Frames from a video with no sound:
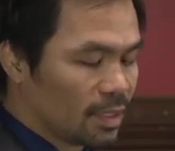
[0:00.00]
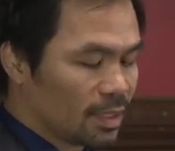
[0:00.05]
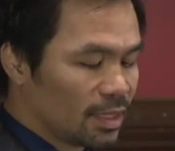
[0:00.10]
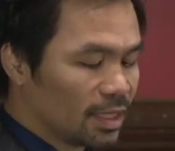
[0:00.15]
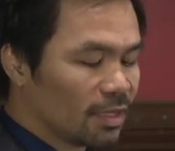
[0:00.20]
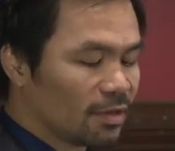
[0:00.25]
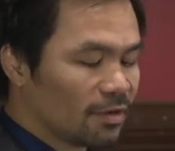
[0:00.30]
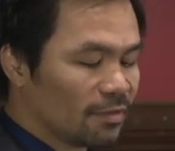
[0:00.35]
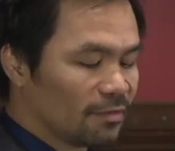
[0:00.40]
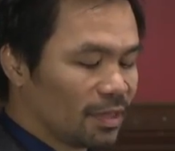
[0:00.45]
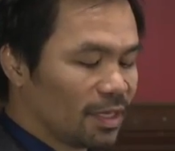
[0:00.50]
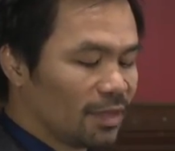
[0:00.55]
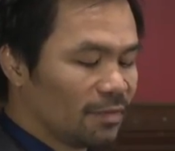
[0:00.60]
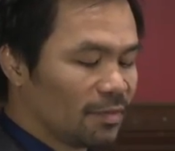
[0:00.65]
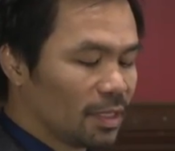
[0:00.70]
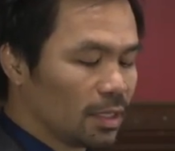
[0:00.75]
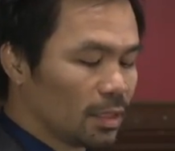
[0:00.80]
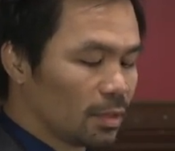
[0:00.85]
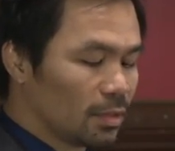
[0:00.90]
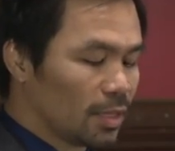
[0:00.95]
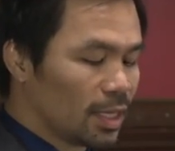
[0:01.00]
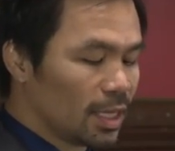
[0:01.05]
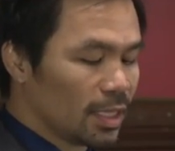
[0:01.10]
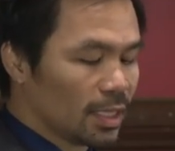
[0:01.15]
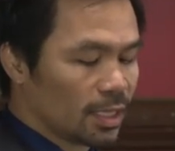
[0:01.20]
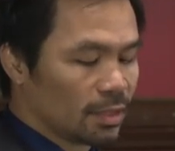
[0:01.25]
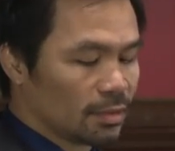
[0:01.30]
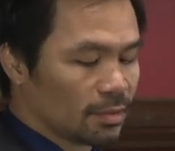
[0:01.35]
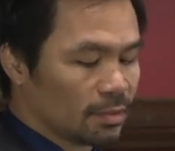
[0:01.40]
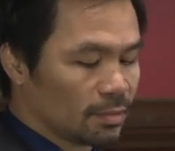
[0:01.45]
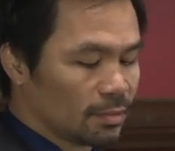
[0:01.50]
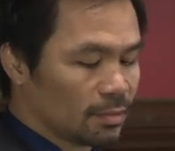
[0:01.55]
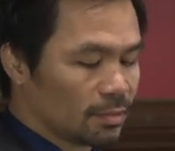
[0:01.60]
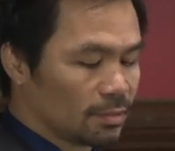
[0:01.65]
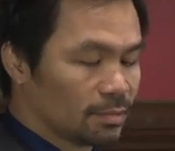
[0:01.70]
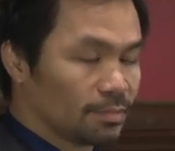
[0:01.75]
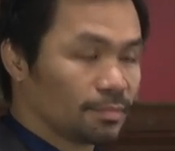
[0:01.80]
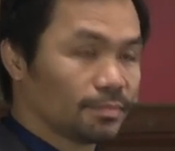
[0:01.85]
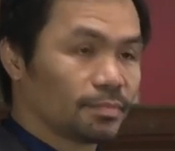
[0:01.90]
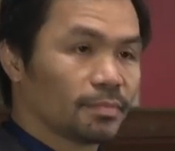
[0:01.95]
Think of David and Goliath
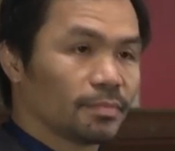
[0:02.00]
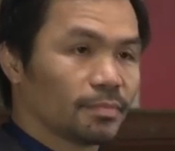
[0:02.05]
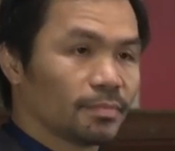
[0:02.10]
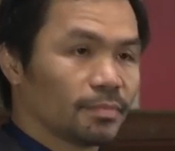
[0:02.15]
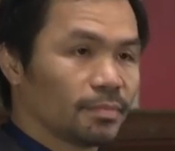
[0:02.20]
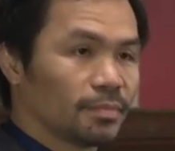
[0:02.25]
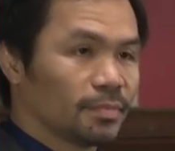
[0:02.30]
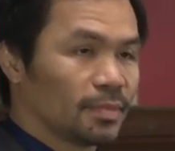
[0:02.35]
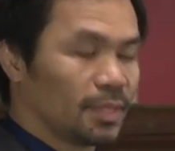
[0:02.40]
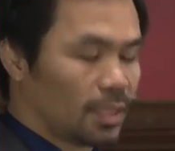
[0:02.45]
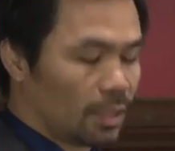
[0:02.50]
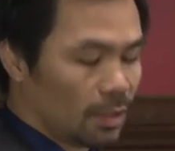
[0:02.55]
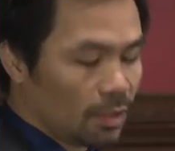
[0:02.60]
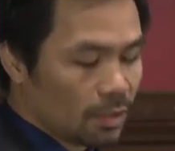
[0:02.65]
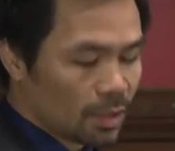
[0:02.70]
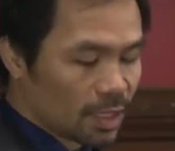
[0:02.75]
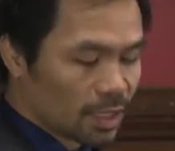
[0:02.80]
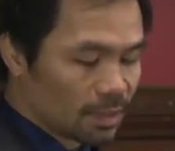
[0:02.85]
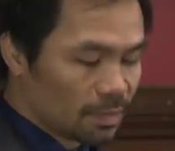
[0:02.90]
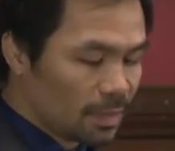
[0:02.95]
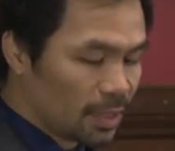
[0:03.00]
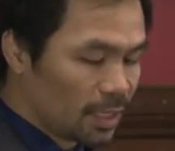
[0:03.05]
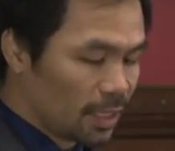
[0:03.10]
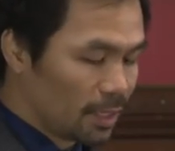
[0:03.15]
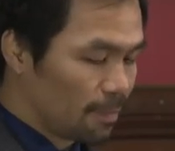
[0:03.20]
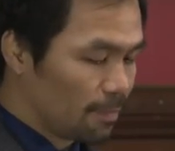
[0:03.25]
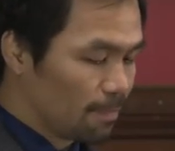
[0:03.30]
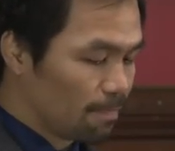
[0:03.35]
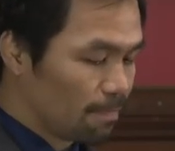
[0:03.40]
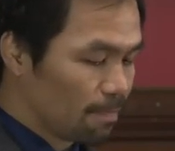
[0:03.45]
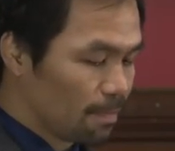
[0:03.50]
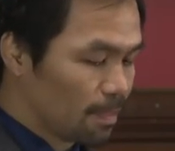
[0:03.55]
and look at me.